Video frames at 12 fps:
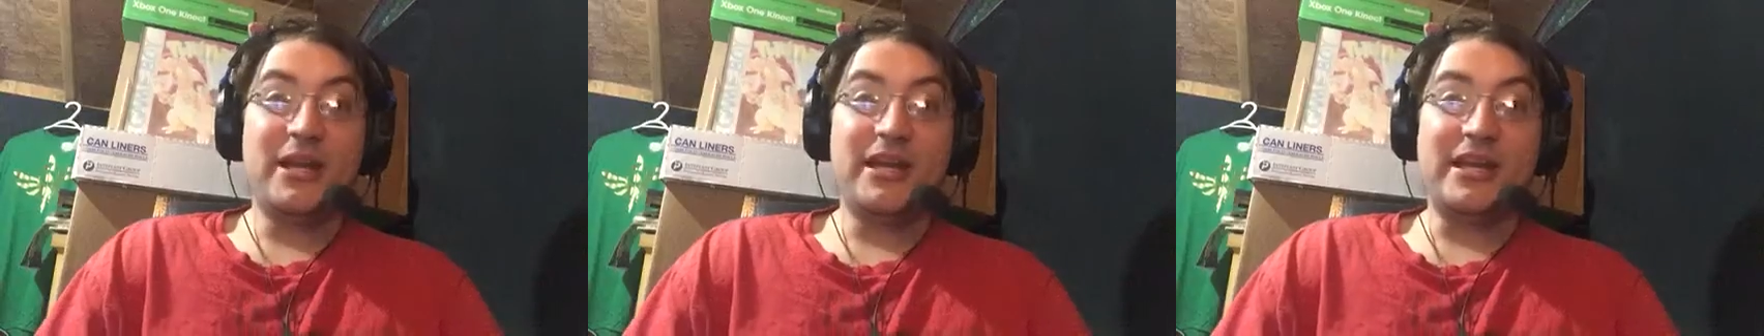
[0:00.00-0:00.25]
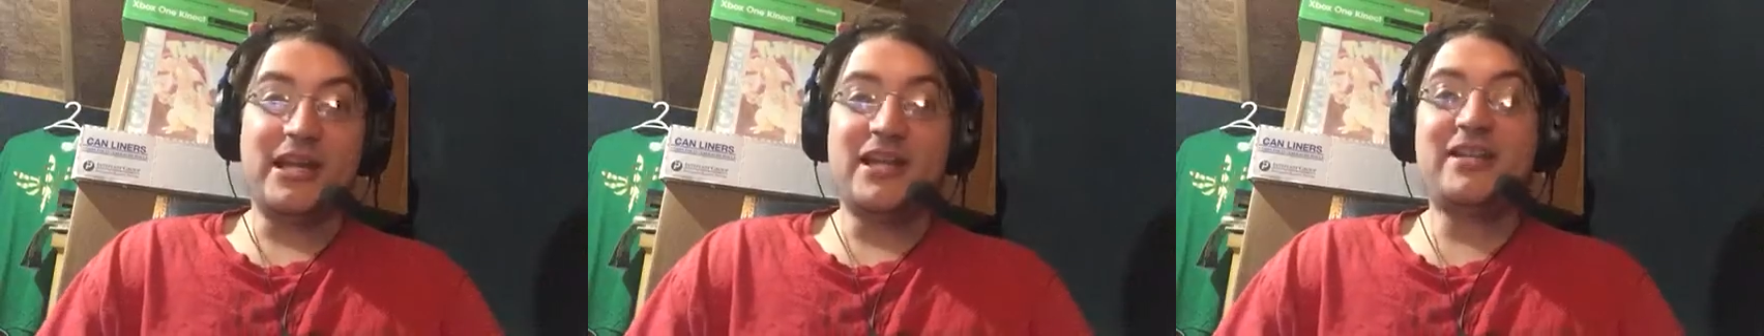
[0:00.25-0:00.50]

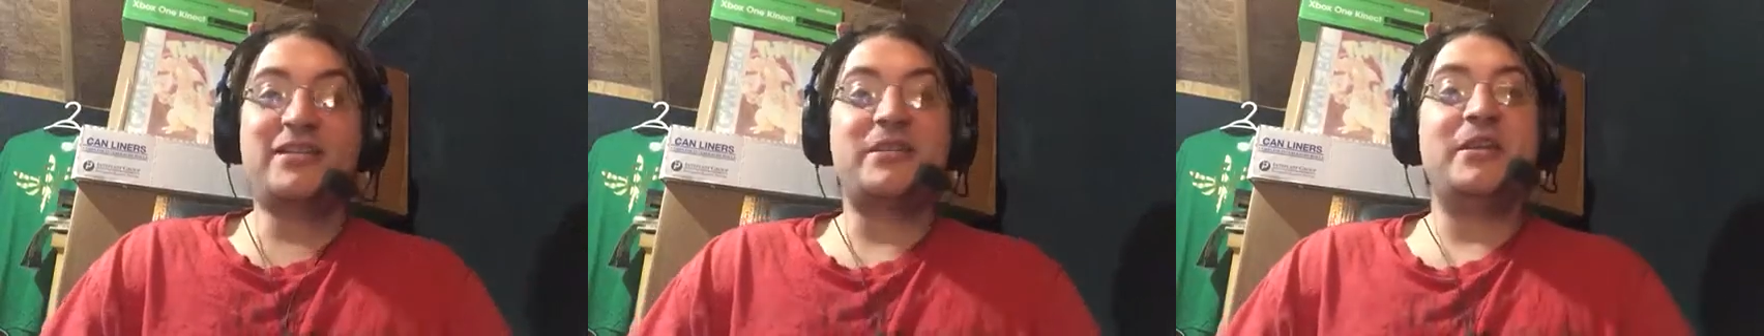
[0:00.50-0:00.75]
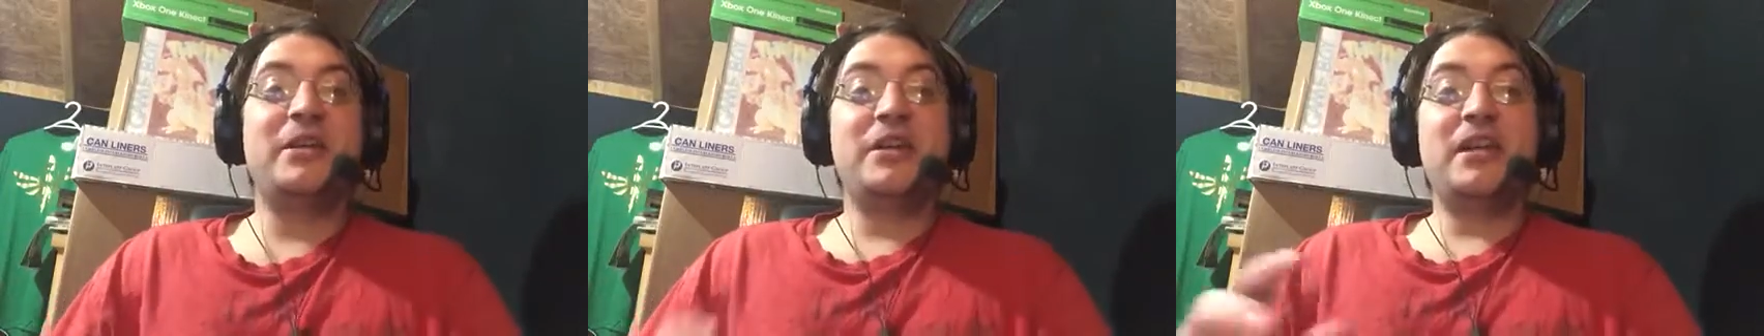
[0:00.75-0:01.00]
Hey
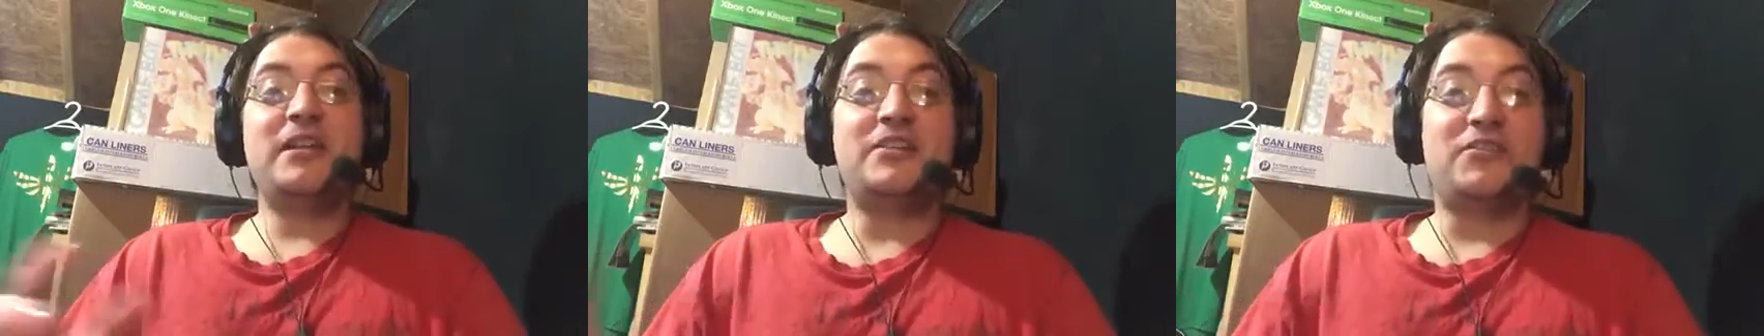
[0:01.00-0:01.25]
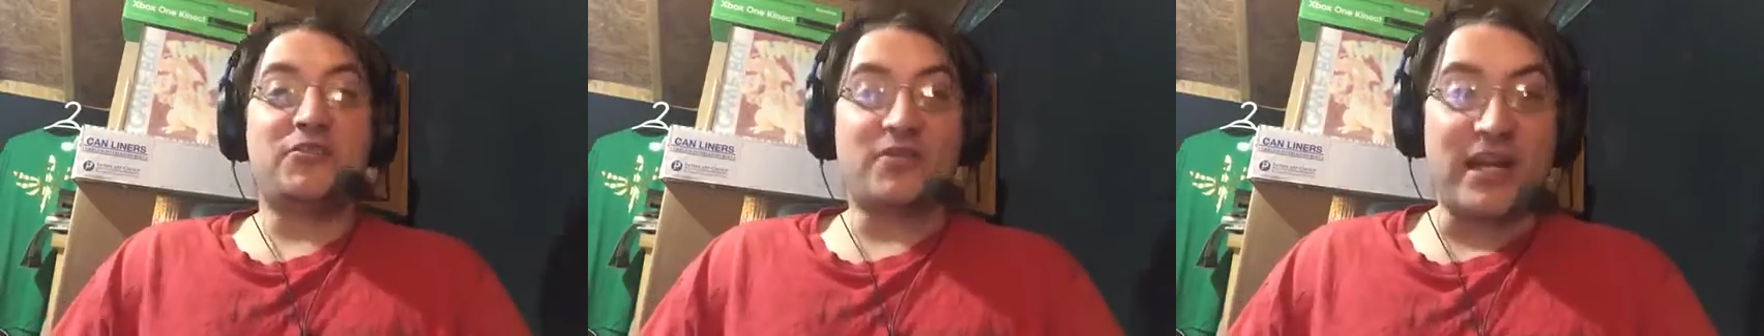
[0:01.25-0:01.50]
guys,
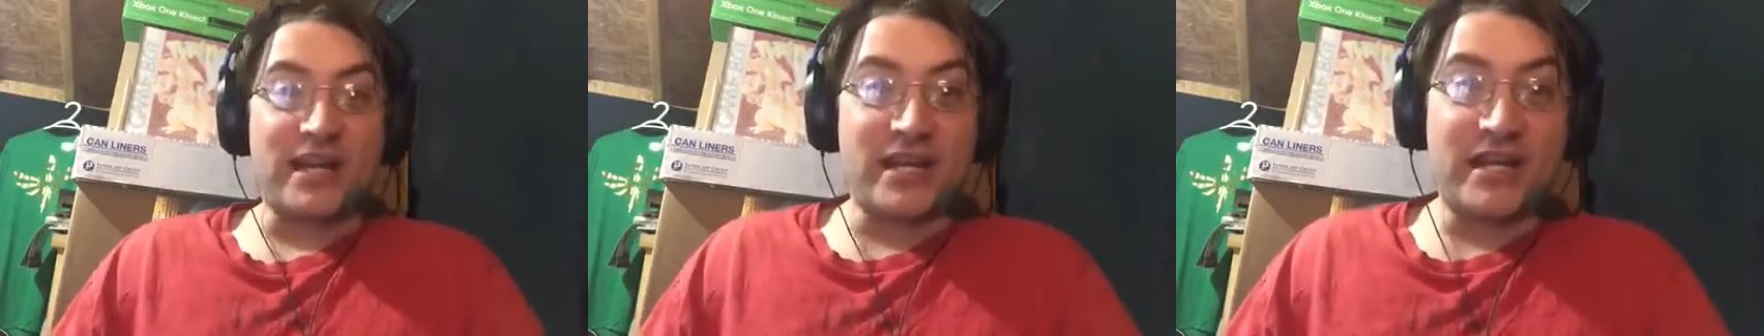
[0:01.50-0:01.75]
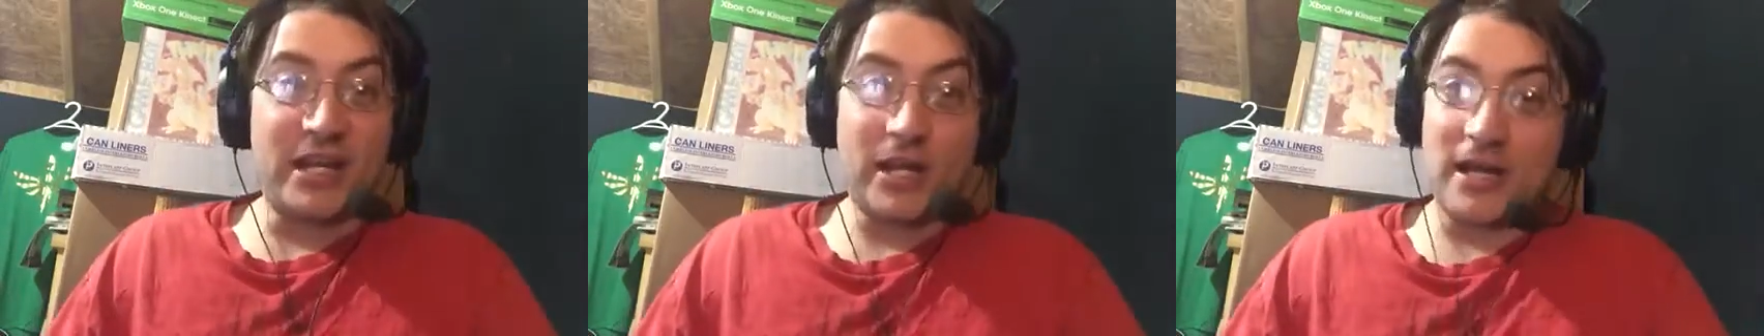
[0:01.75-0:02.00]
it's Drake.